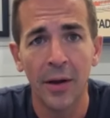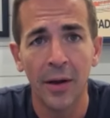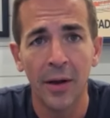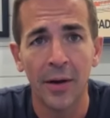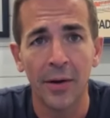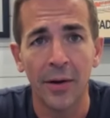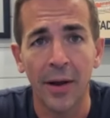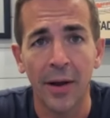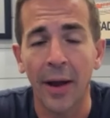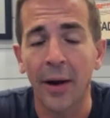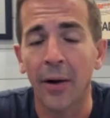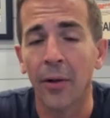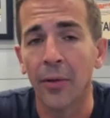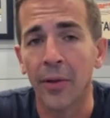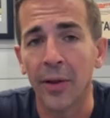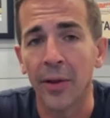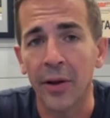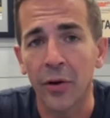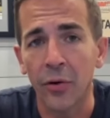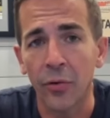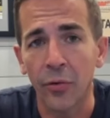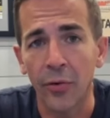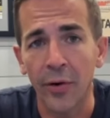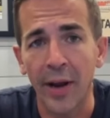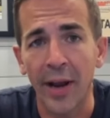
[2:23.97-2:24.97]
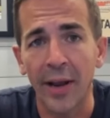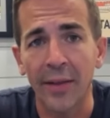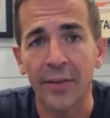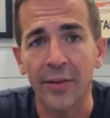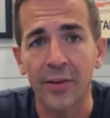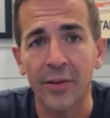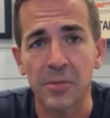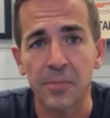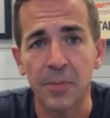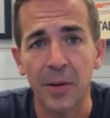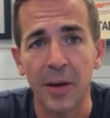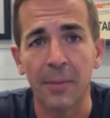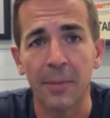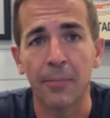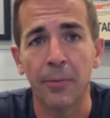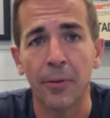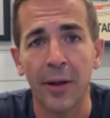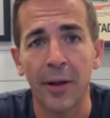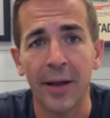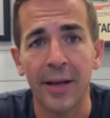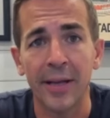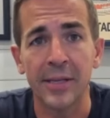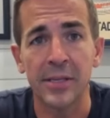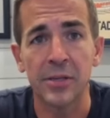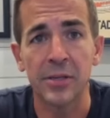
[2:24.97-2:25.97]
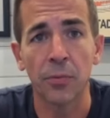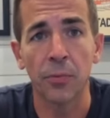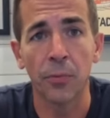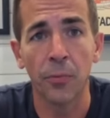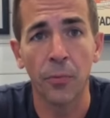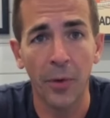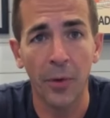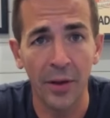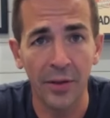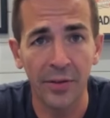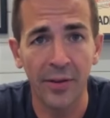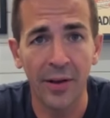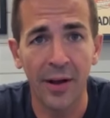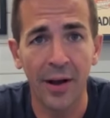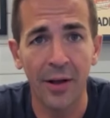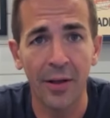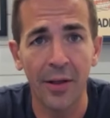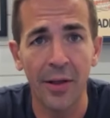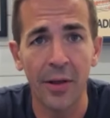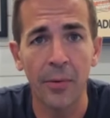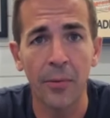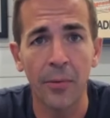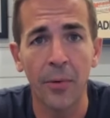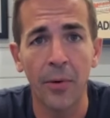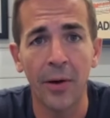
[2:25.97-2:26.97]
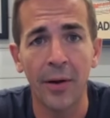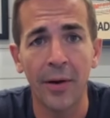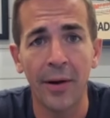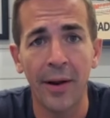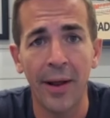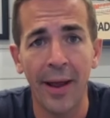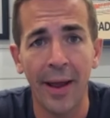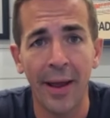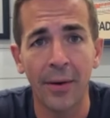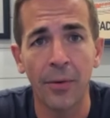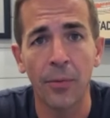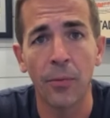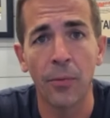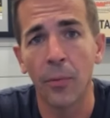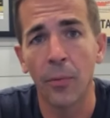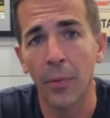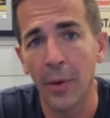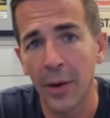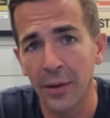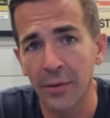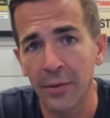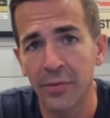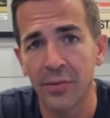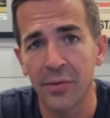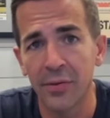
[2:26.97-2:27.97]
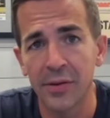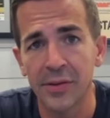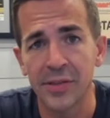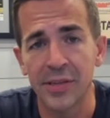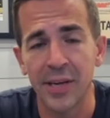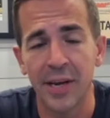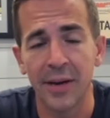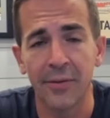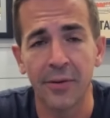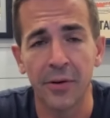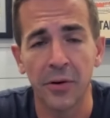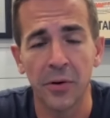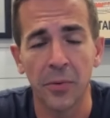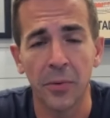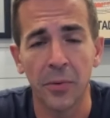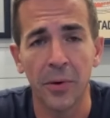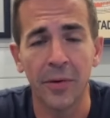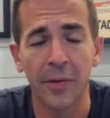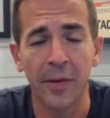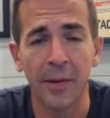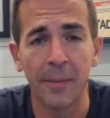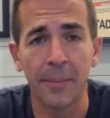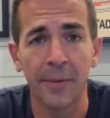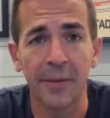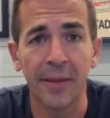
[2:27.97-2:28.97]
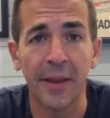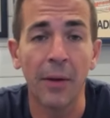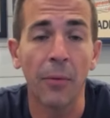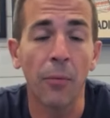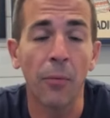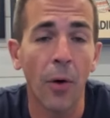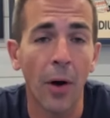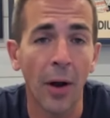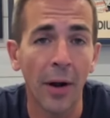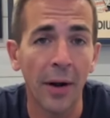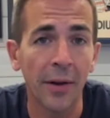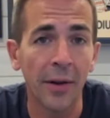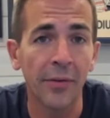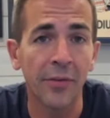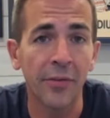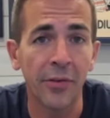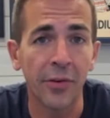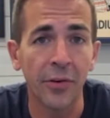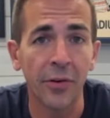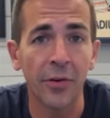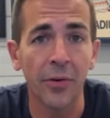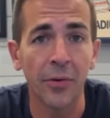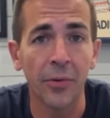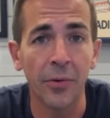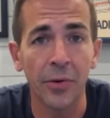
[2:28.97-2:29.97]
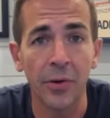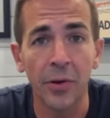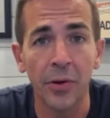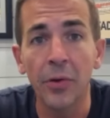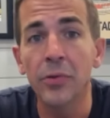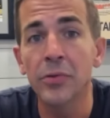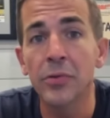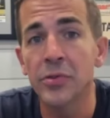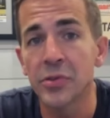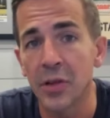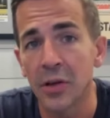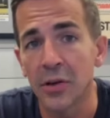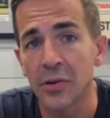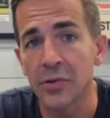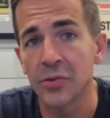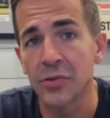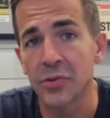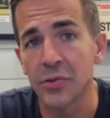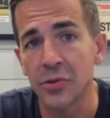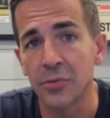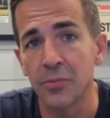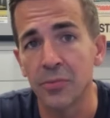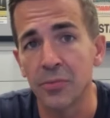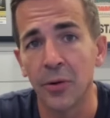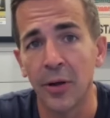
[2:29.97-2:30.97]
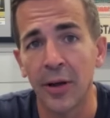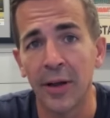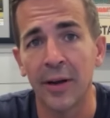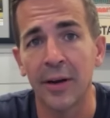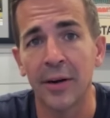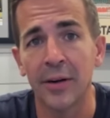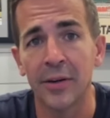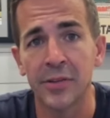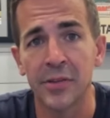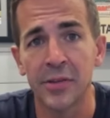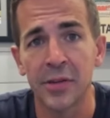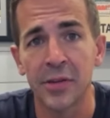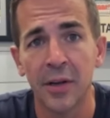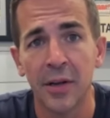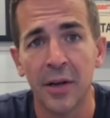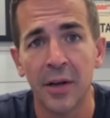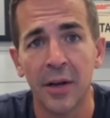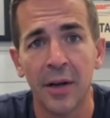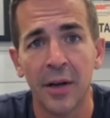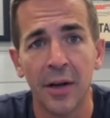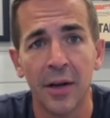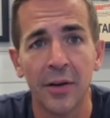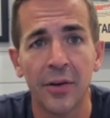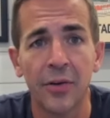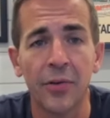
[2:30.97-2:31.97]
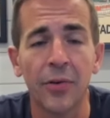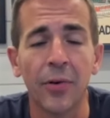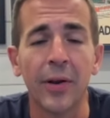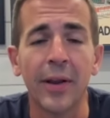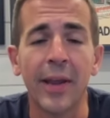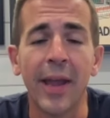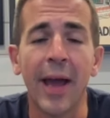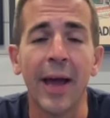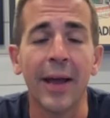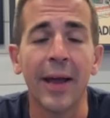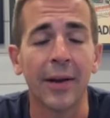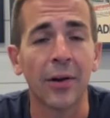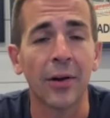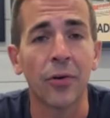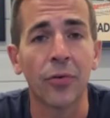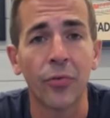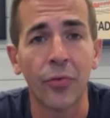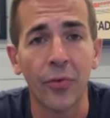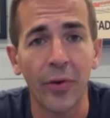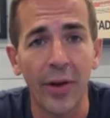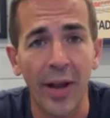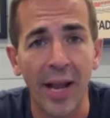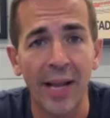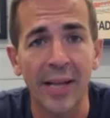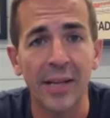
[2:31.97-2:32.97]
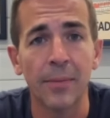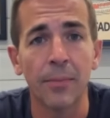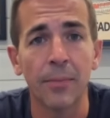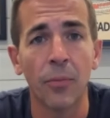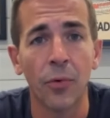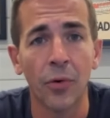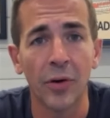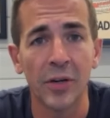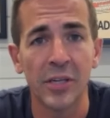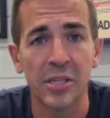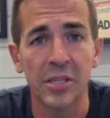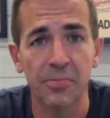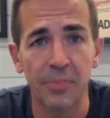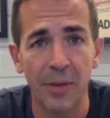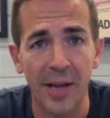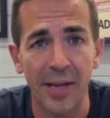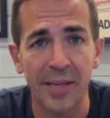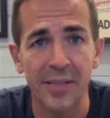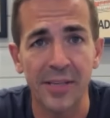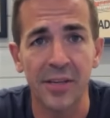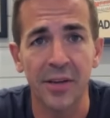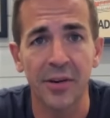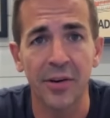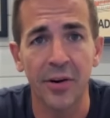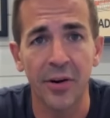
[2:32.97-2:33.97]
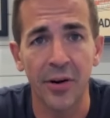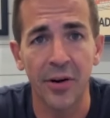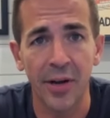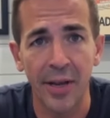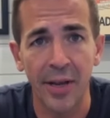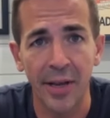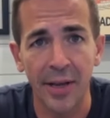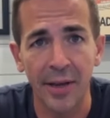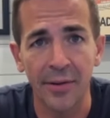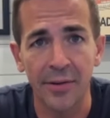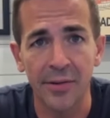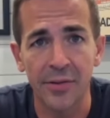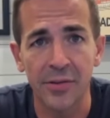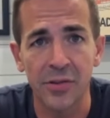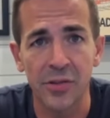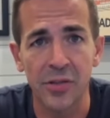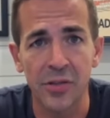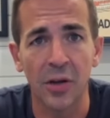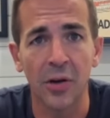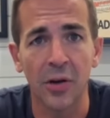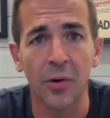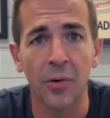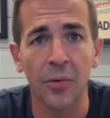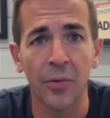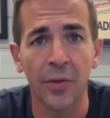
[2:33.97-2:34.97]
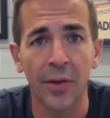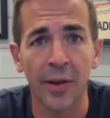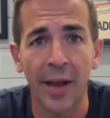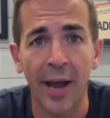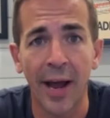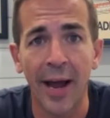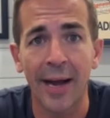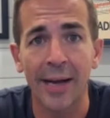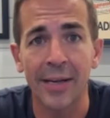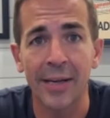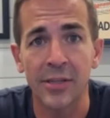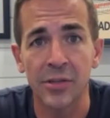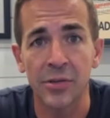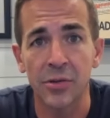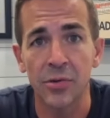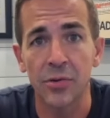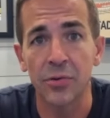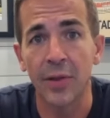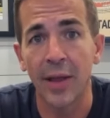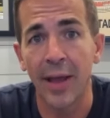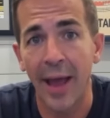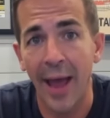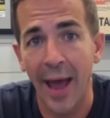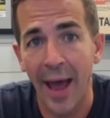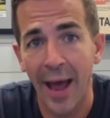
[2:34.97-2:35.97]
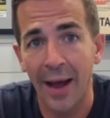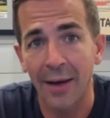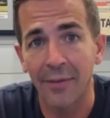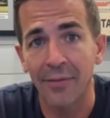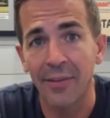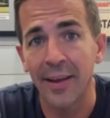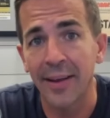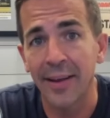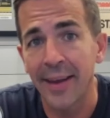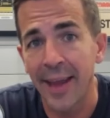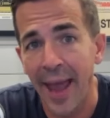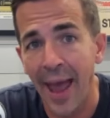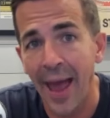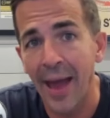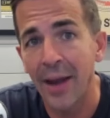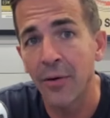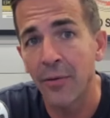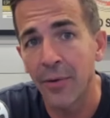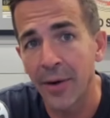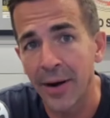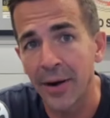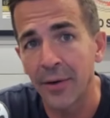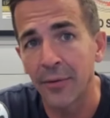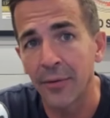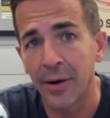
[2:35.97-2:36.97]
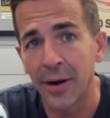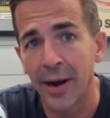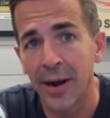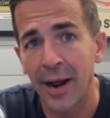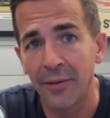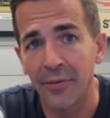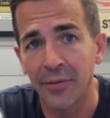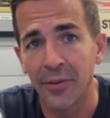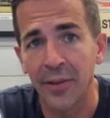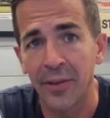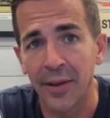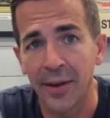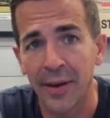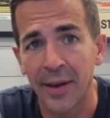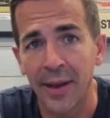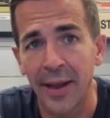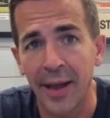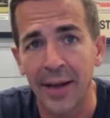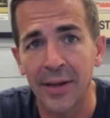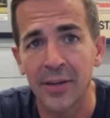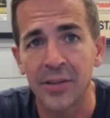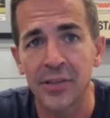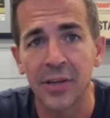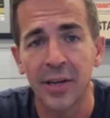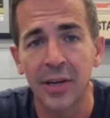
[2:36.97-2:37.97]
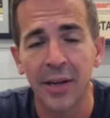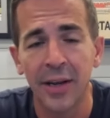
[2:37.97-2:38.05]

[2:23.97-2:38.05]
not only create those big plays with Hollywood and with Xavier Worthy, but they wanted to use those two players to again create more space underneath. So the guys who they have that can run, run after the catch